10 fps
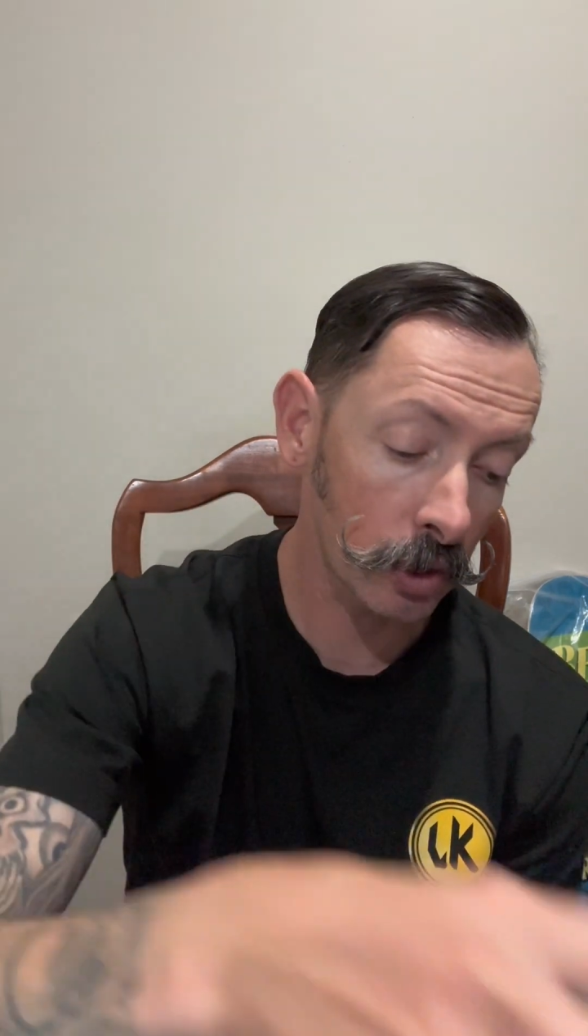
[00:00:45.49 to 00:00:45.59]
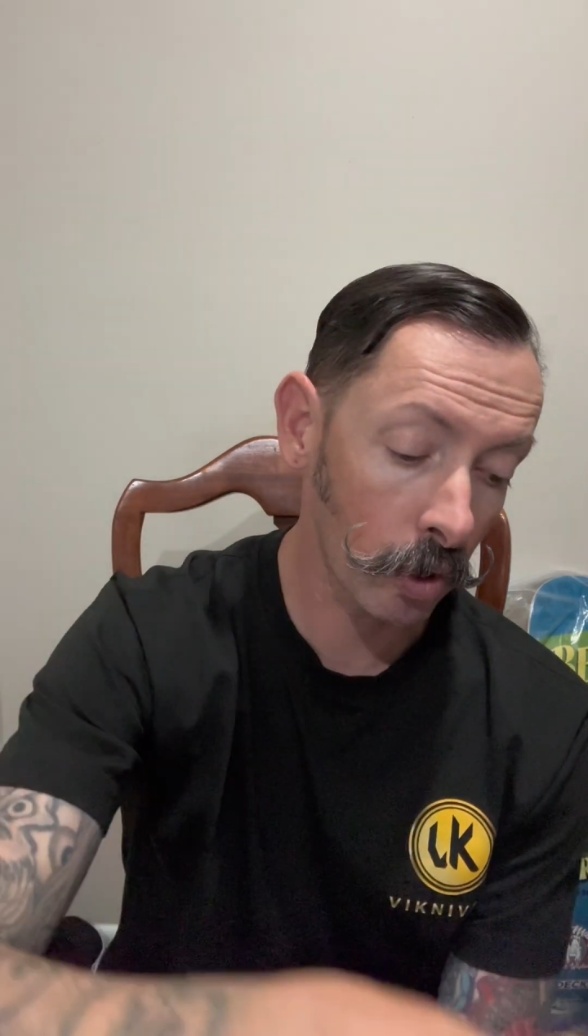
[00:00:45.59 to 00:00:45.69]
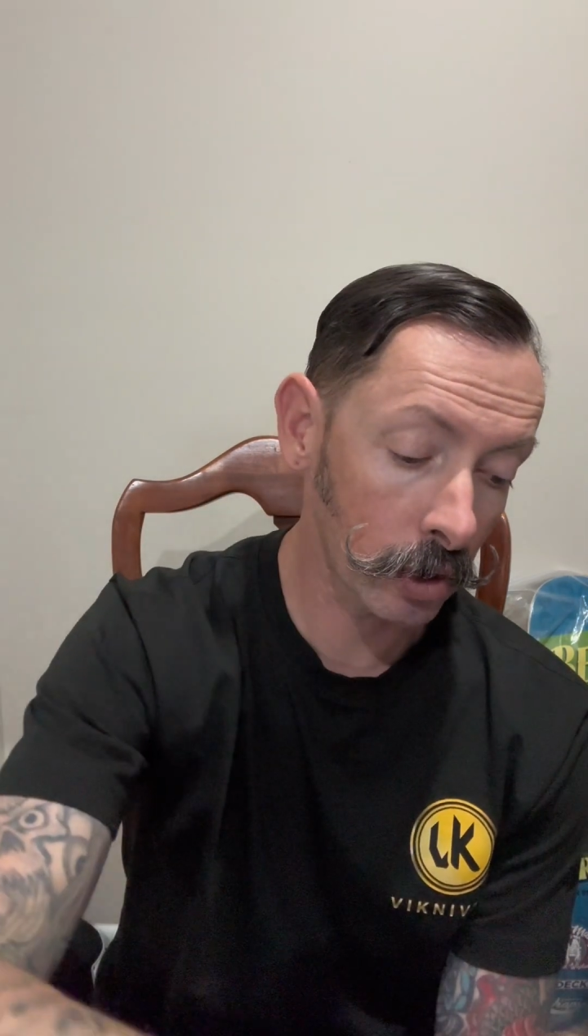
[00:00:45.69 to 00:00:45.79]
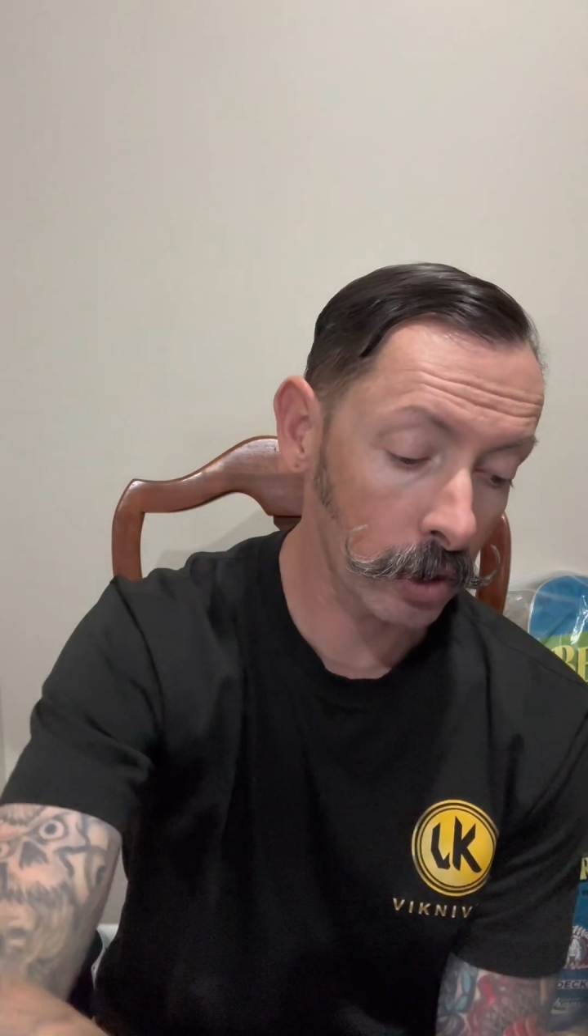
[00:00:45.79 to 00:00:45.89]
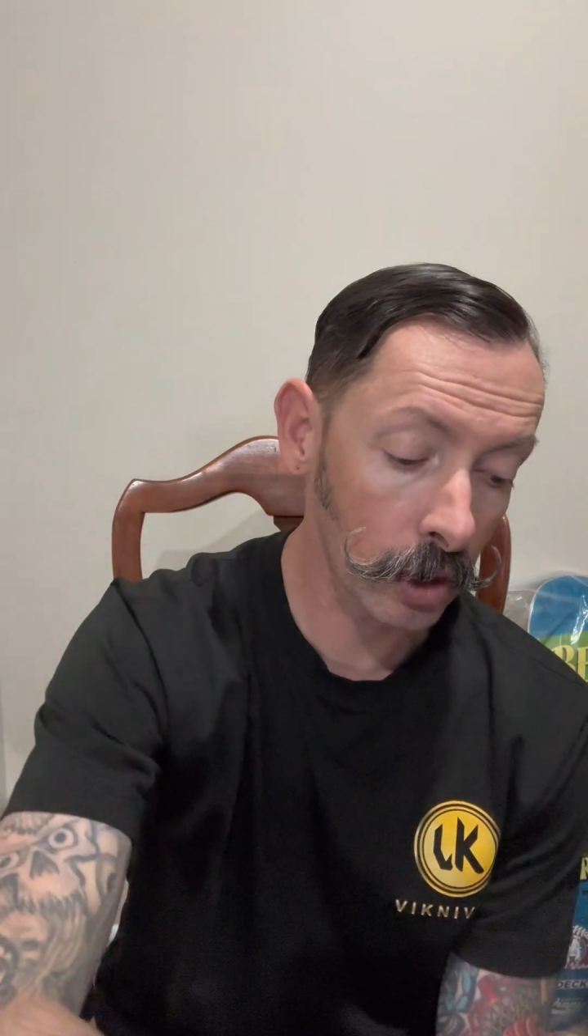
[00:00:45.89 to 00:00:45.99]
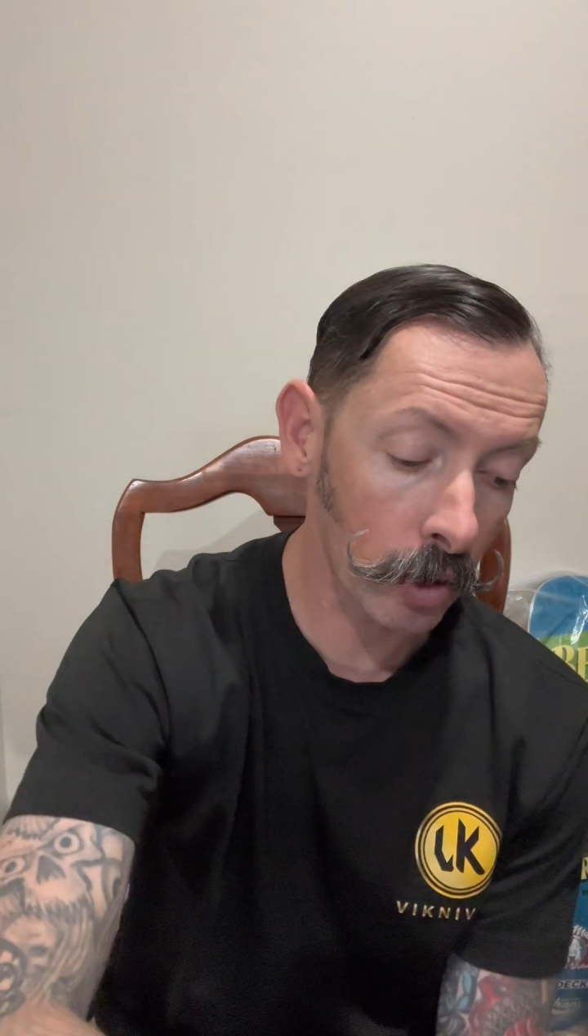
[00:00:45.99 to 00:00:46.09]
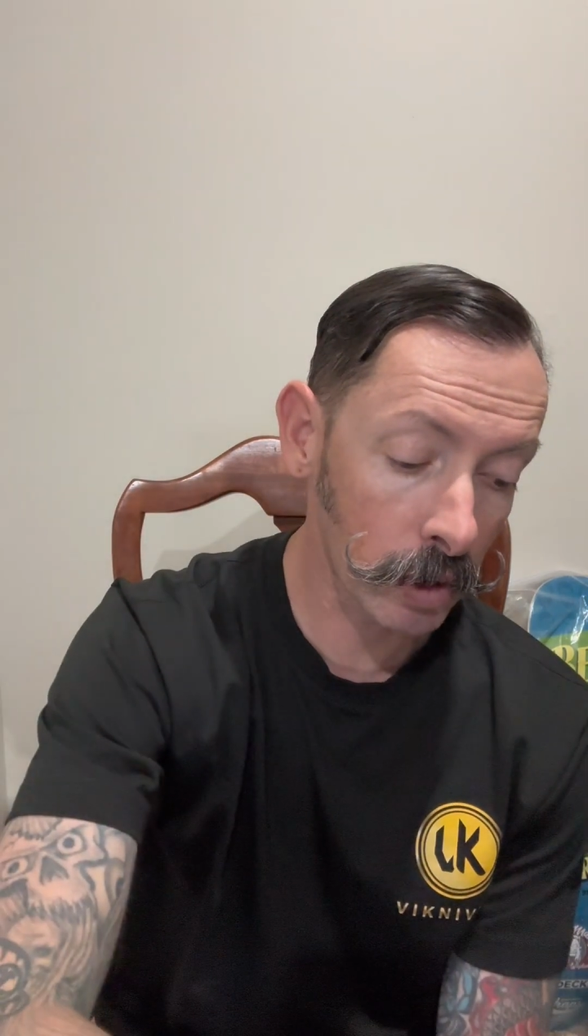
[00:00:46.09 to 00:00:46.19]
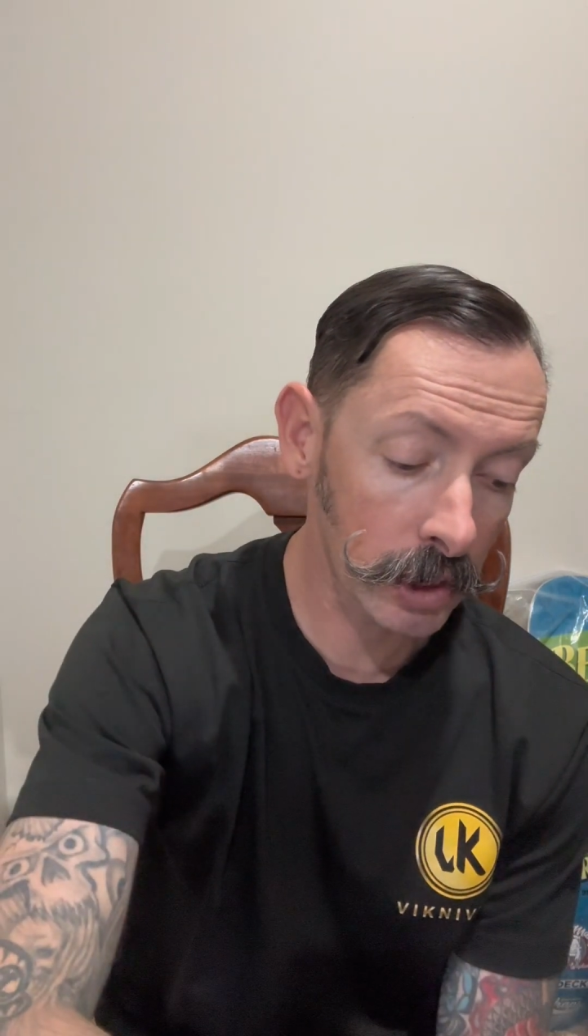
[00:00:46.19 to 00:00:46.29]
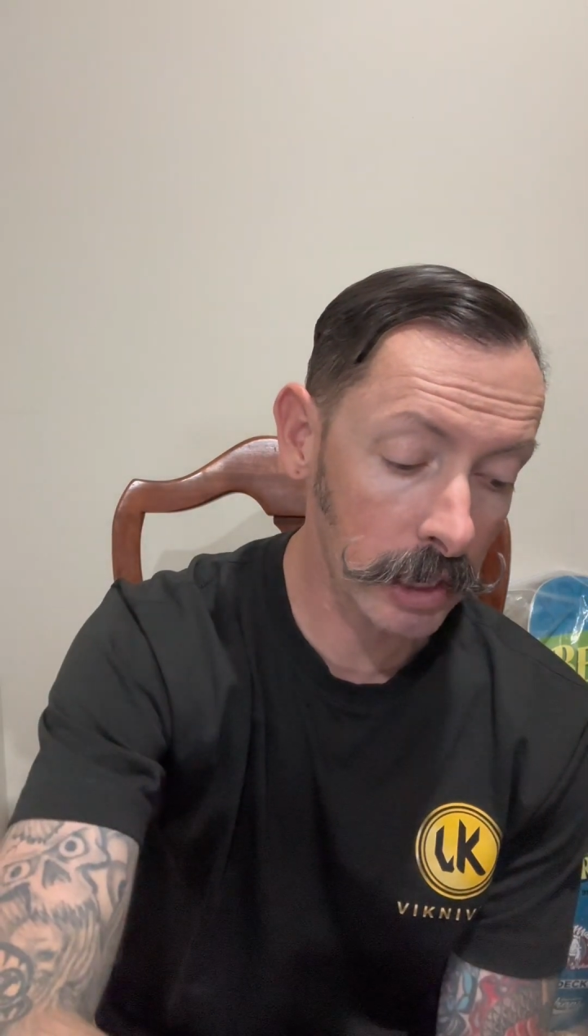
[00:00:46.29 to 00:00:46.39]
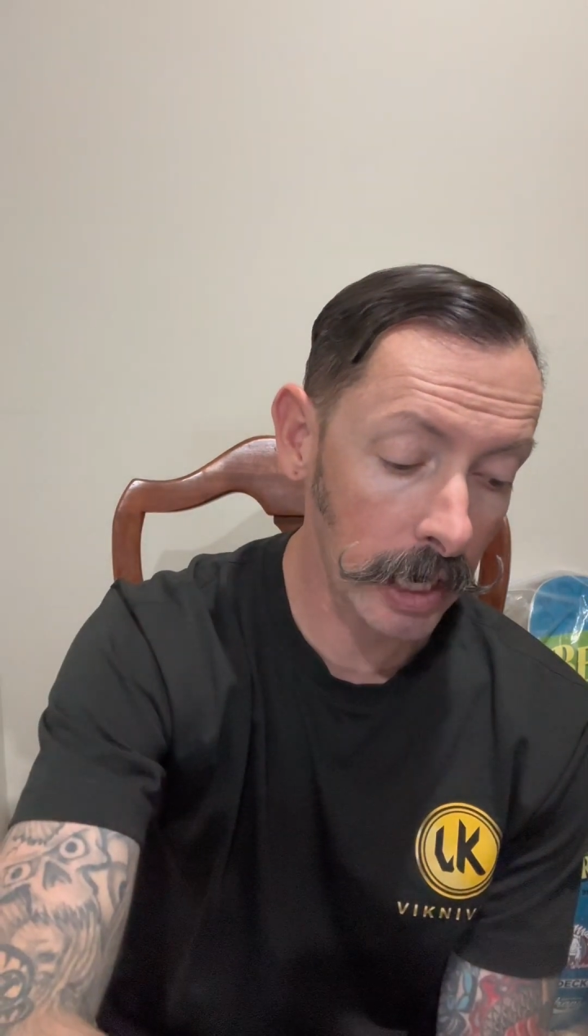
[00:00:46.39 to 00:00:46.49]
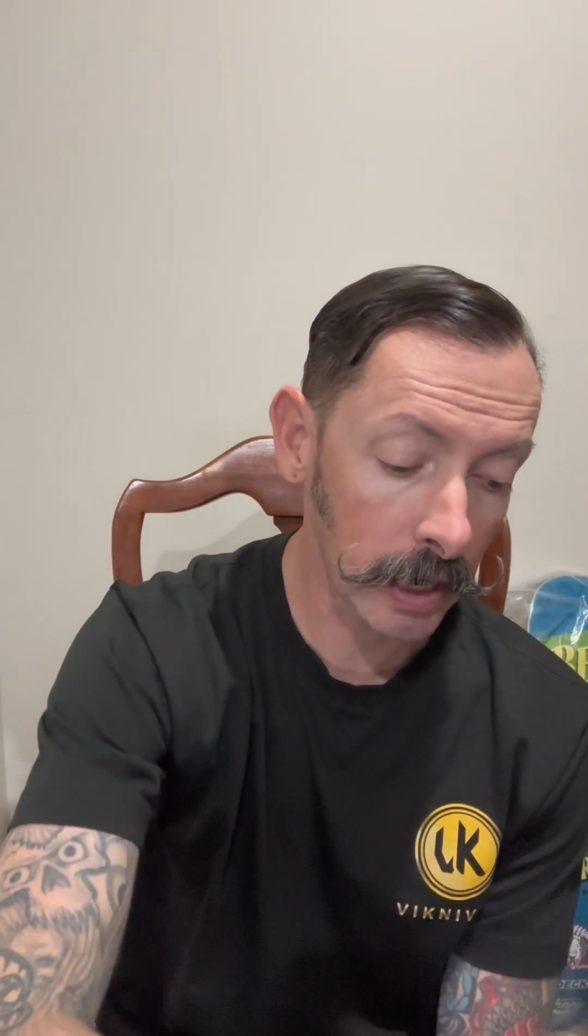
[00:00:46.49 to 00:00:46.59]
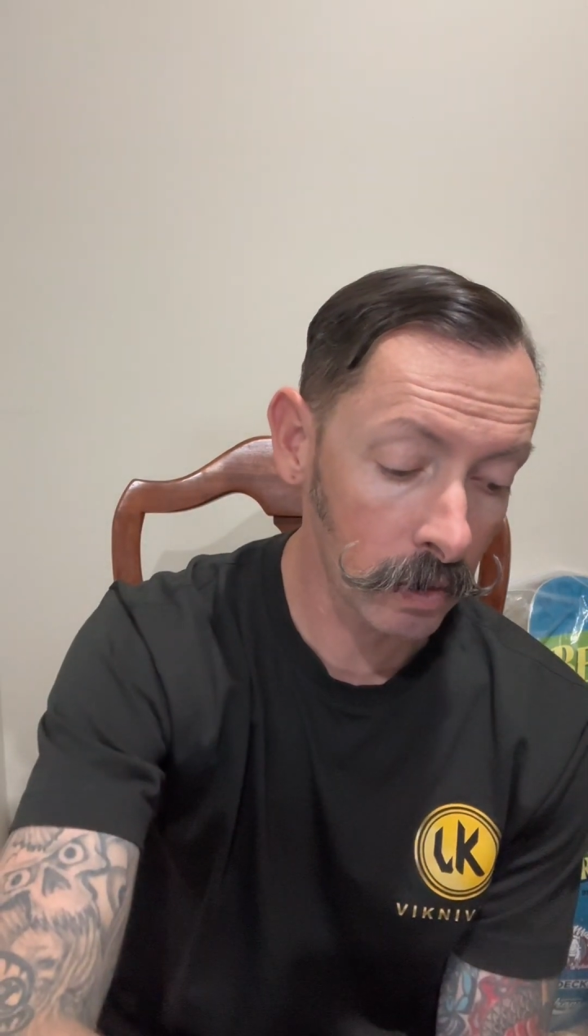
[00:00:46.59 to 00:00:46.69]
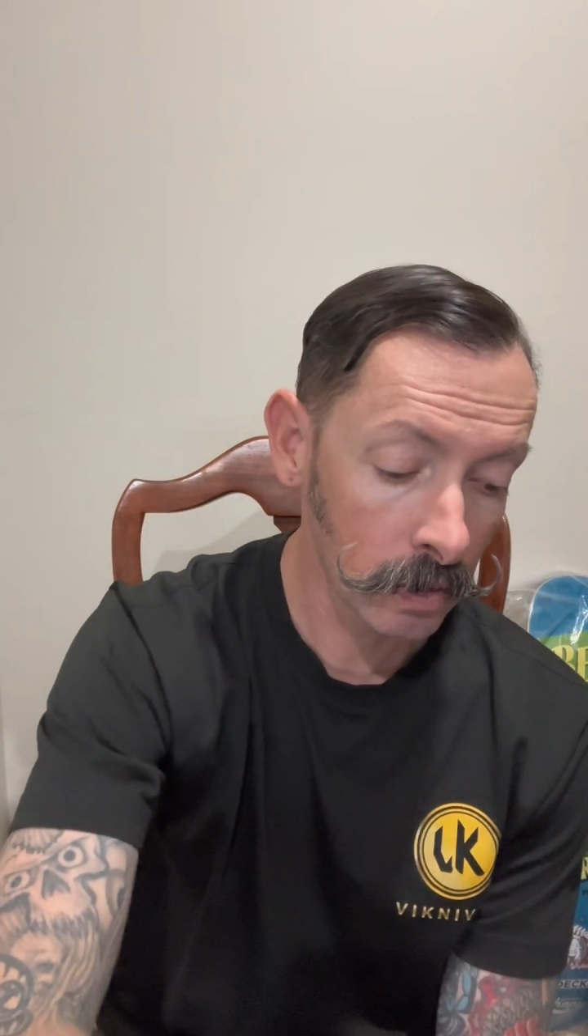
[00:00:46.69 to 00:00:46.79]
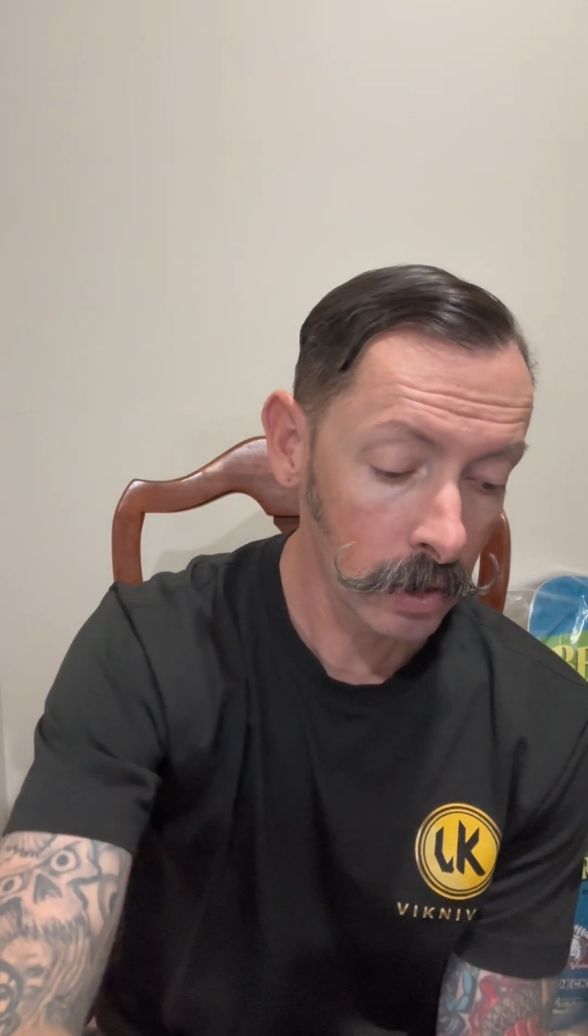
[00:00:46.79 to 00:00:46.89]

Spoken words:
on the lower scale,